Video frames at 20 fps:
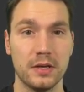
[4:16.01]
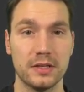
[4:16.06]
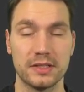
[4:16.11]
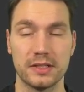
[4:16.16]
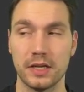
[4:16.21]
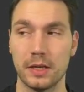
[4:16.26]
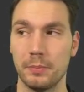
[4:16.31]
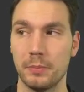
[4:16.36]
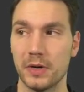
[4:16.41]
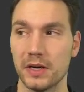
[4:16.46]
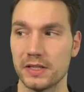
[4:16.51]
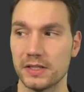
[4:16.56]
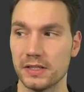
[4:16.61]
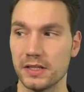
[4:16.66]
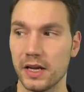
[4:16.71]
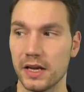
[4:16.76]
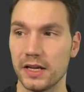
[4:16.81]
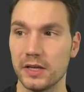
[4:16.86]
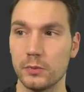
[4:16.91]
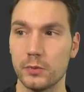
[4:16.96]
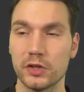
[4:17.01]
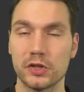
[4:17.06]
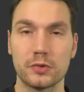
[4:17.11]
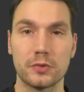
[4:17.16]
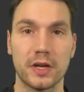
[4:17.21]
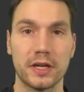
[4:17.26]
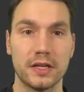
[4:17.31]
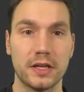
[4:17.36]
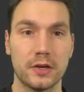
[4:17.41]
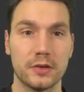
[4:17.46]
side by side, which
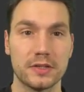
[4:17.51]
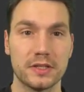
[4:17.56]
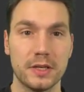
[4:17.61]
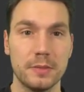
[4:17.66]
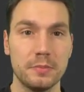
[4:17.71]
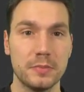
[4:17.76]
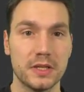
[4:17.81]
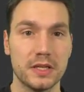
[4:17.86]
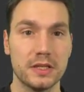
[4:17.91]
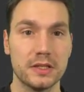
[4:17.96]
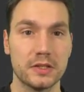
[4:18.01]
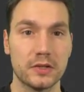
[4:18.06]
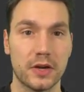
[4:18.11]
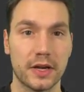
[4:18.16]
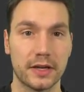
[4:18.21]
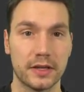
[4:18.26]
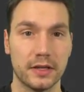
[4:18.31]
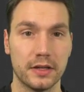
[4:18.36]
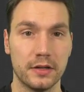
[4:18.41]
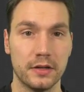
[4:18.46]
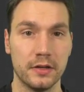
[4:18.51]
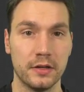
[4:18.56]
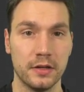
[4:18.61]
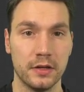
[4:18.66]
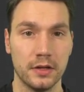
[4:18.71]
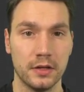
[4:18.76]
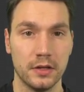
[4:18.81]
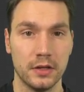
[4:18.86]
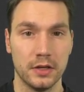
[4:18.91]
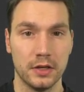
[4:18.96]
right now is empty, so I can
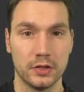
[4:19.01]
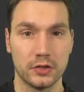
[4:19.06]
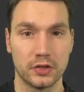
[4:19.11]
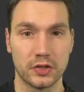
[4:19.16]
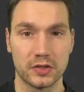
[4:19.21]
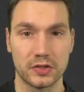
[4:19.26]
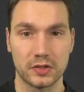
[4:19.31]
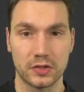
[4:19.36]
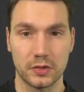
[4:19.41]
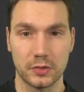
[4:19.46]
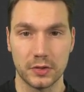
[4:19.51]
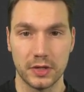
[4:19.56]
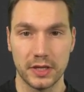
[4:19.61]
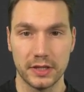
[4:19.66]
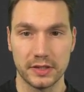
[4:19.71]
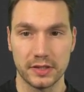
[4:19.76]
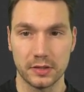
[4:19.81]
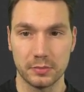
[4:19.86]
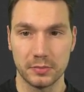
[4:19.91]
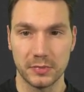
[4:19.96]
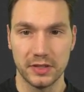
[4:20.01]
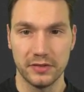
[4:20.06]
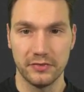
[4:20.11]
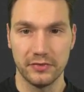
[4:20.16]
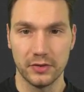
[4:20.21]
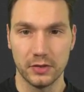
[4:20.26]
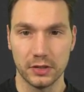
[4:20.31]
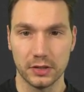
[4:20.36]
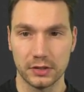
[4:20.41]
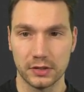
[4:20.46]
just create some
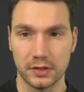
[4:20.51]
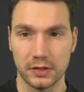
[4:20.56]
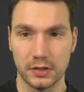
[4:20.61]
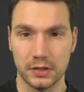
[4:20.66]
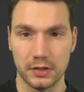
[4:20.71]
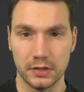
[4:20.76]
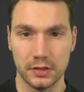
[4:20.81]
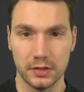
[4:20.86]
default